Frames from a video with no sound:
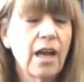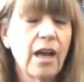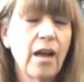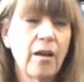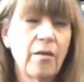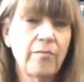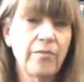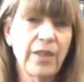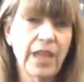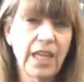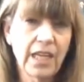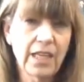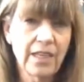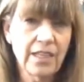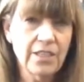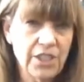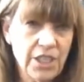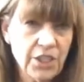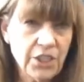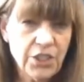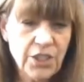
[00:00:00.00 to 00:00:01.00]
In
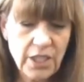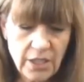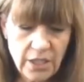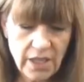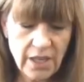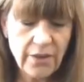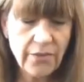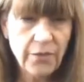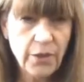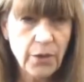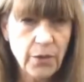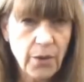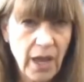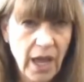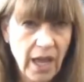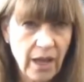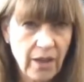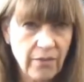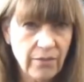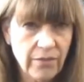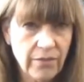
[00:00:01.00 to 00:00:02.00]
addition, if you
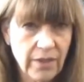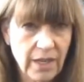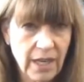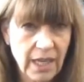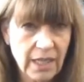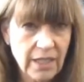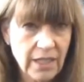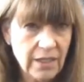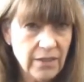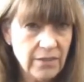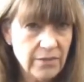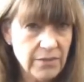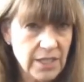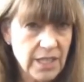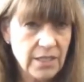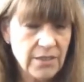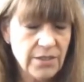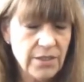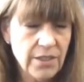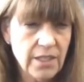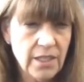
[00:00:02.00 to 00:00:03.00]
have negative
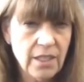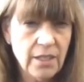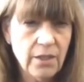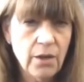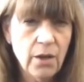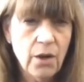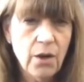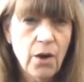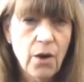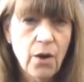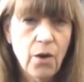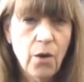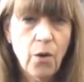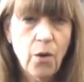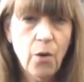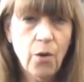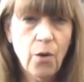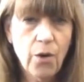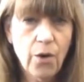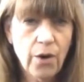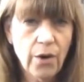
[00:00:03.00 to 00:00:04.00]
testing
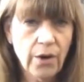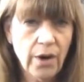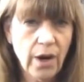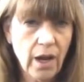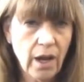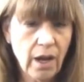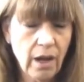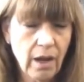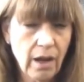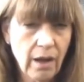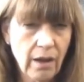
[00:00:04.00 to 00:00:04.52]
or a